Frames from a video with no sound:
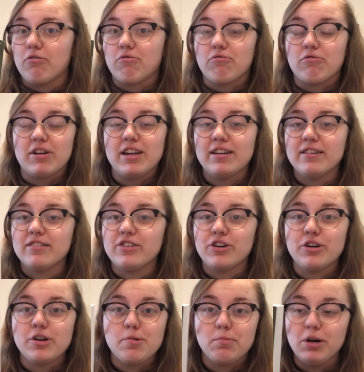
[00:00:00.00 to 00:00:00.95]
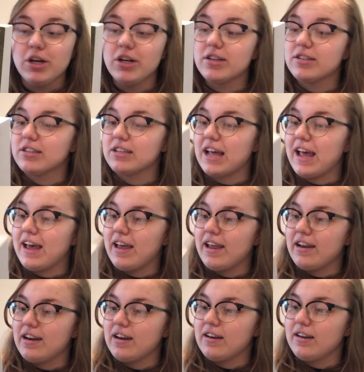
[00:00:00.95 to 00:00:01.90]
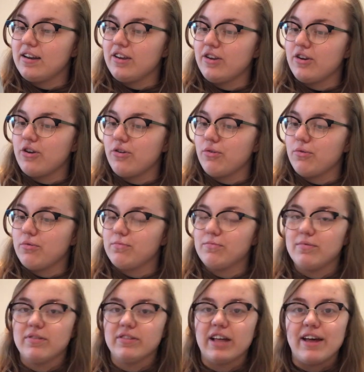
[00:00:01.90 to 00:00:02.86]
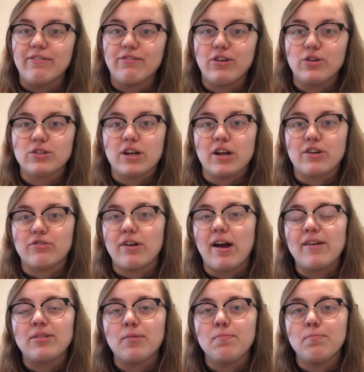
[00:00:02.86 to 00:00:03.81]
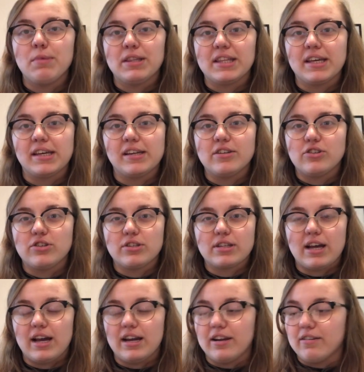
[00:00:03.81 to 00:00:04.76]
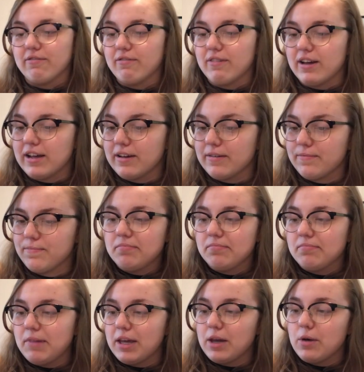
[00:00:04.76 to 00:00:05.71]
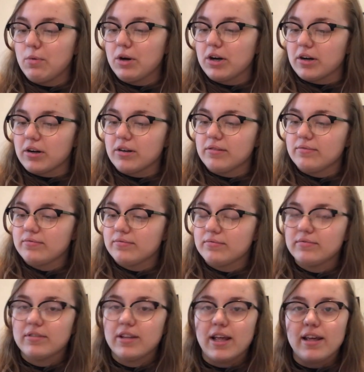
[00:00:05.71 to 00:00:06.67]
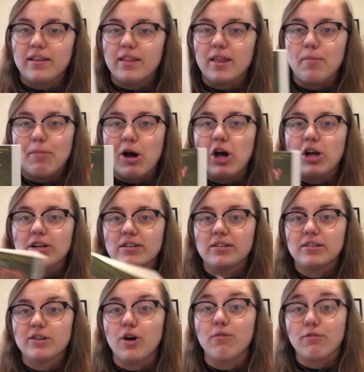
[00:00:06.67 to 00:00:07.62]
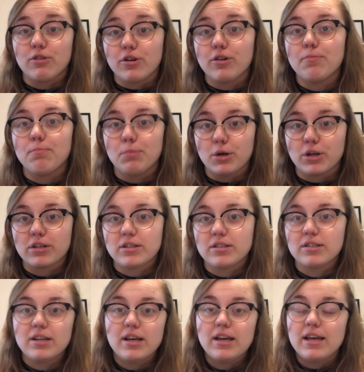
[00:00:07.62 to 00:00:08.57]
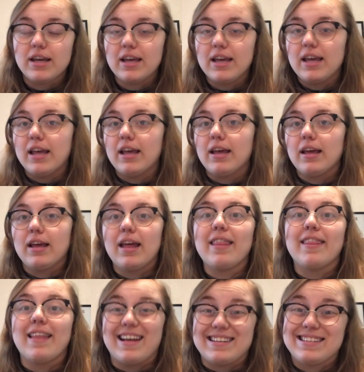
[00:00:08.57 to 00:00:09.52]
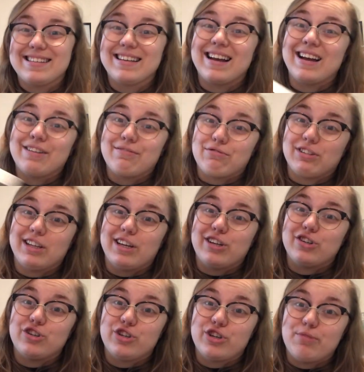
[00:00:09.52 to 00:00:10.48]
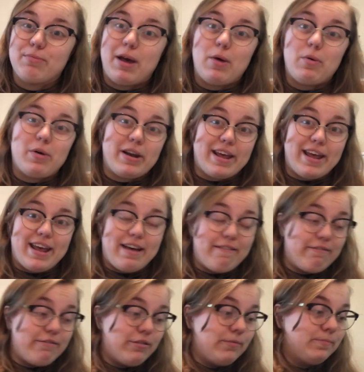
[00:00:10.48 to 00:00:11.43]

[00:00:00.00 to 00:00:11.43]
reading dirty books, and you know, life goes on around them, but they just kind of make it work. They bond over books. That's the kind of relationship I want to have.